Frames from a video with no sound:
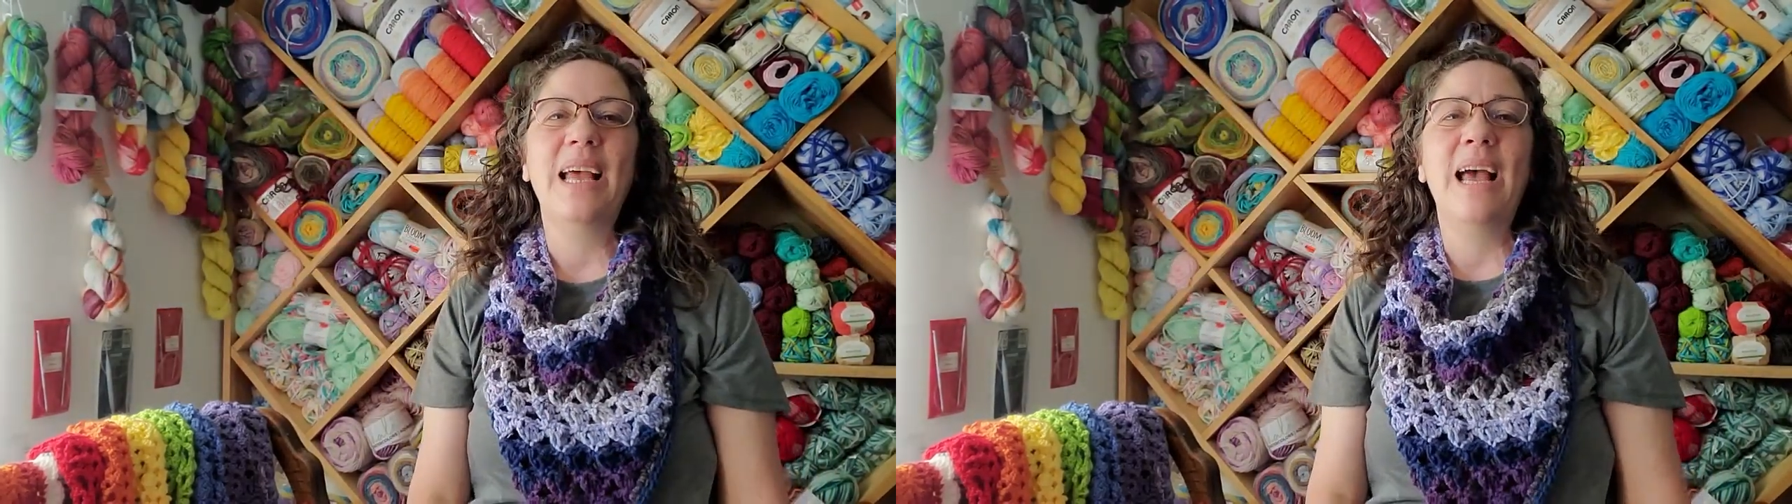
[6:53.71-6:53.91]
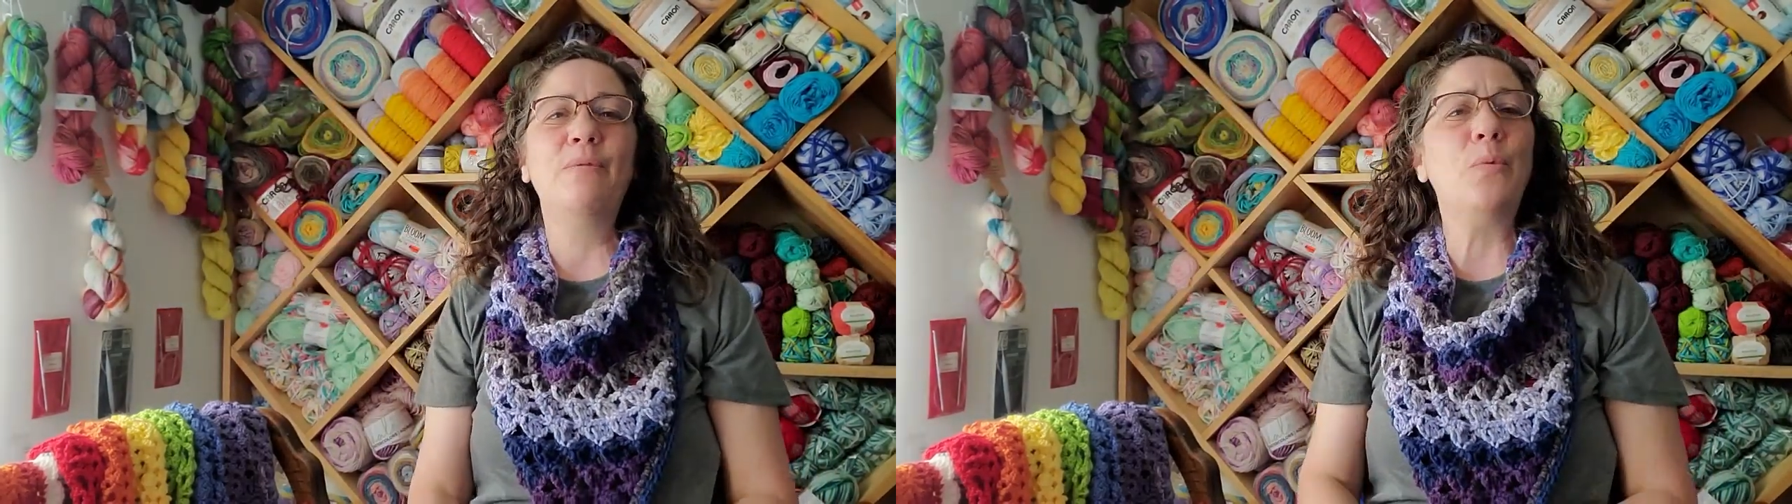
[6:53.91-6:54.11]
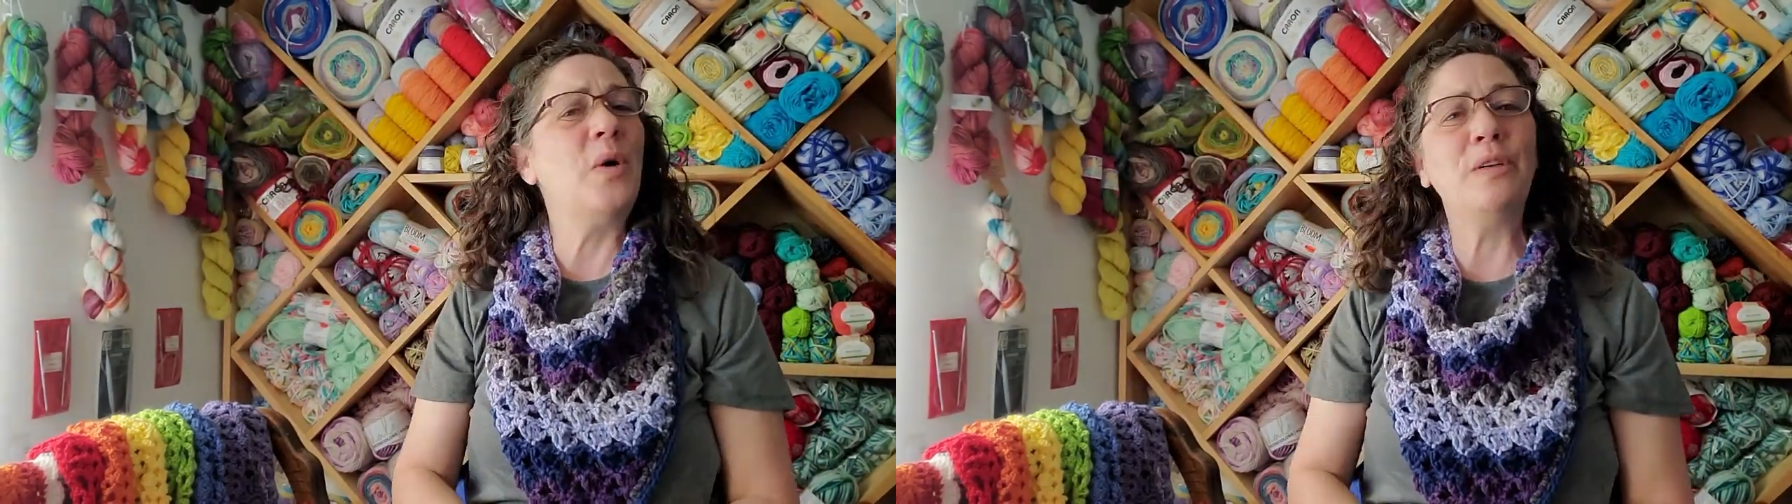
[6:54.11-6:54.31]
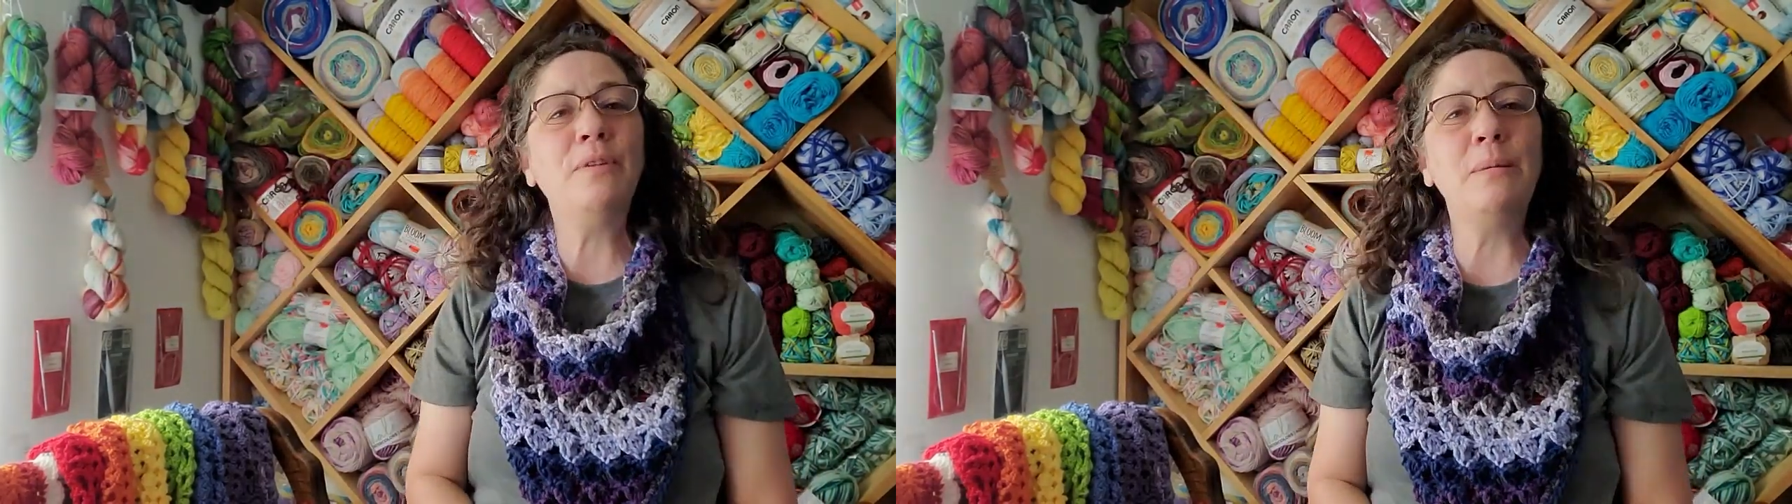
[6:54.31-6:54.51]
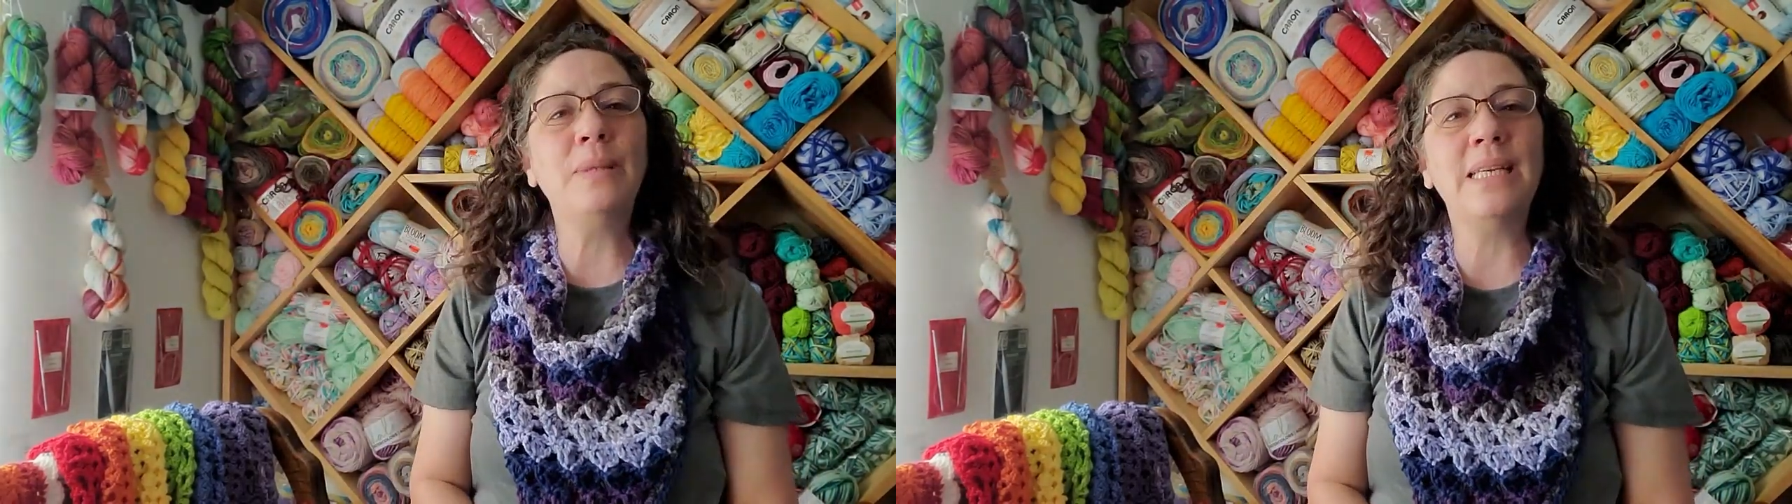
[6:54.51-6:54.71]
Have a
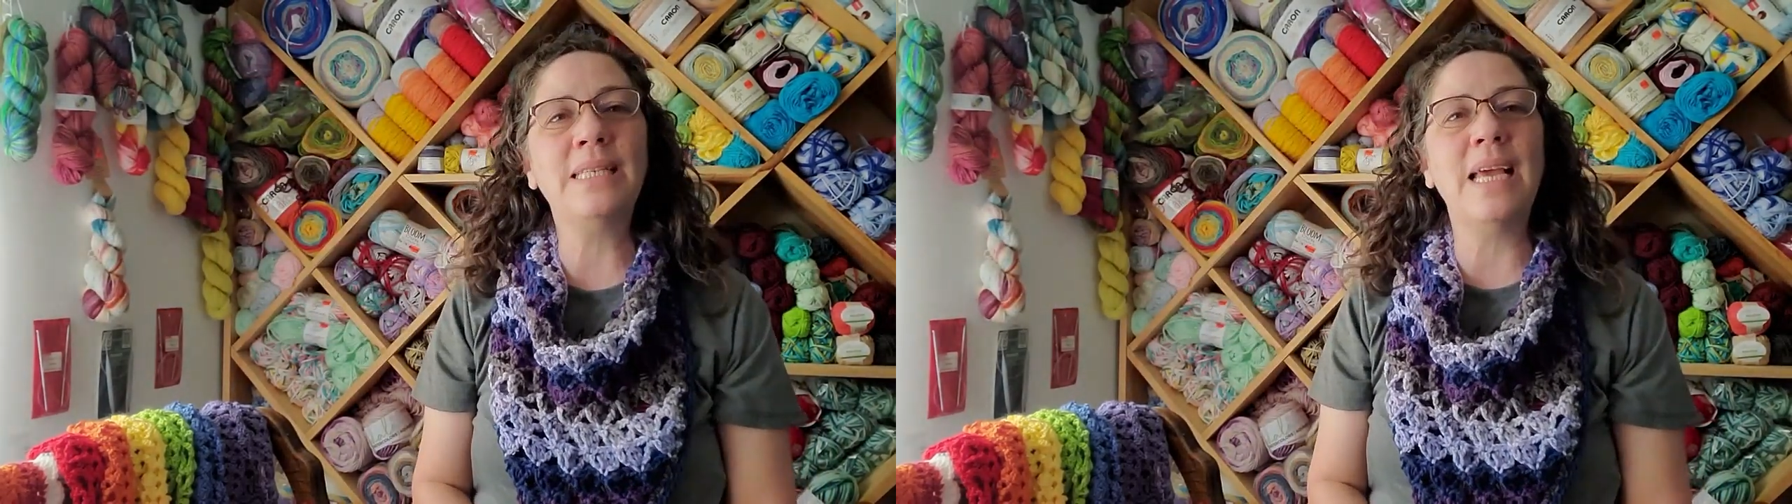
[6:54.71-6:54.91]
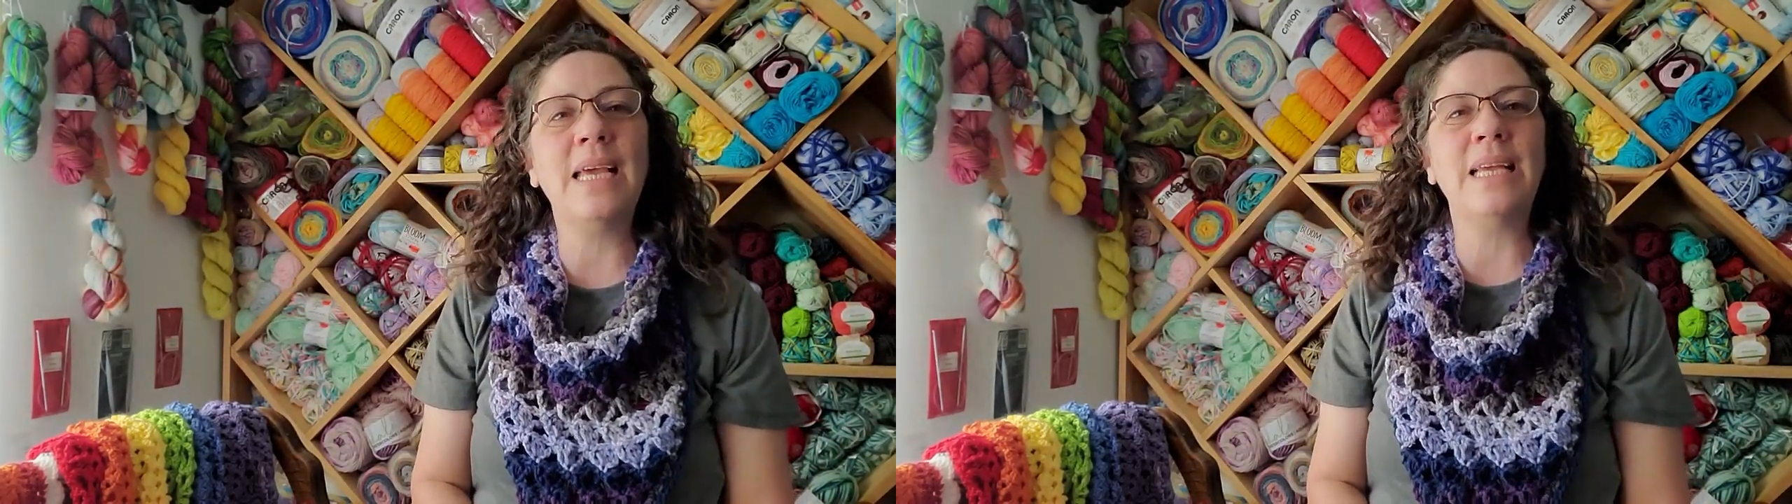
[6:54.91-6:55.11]
wonderfully blessed day,